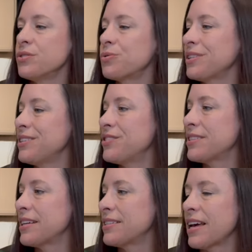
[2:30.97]
really just
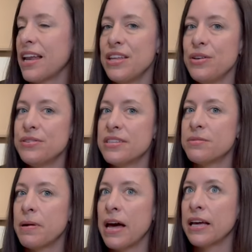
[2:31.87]
like to kind of use this
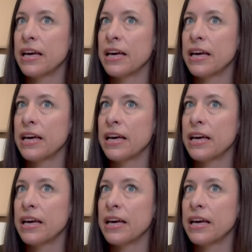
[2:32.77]
bag